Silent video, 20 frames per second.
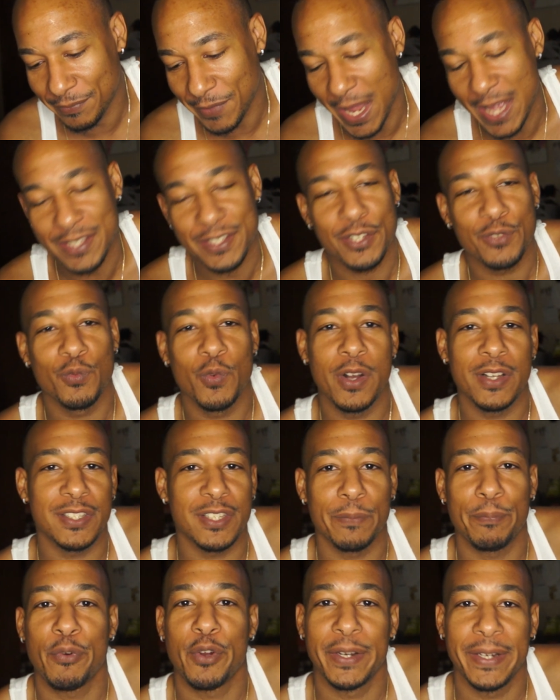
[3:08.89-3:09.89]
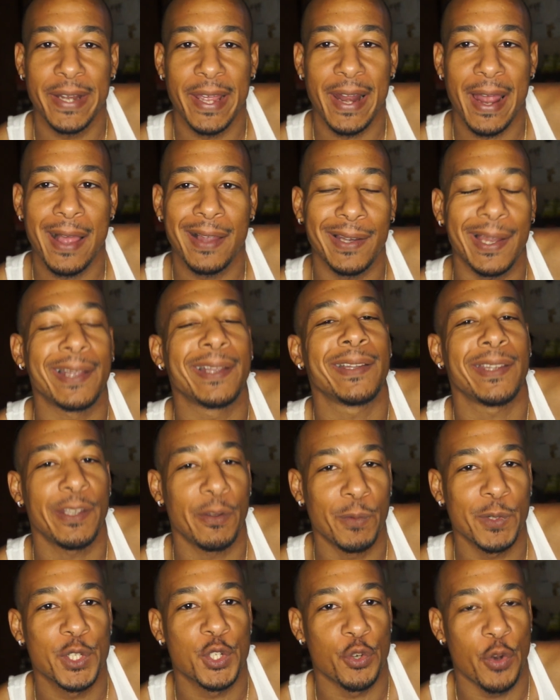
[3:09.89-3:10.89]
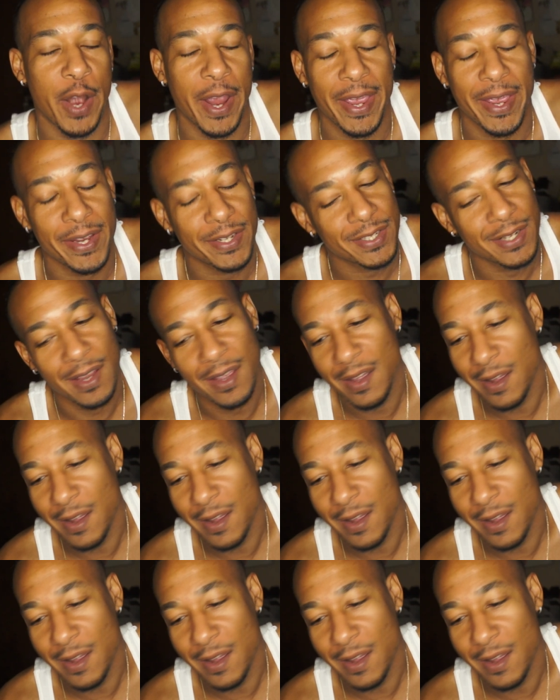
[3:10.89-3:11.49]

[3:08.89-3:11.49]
I just wanted to point that out. Like, it was trash.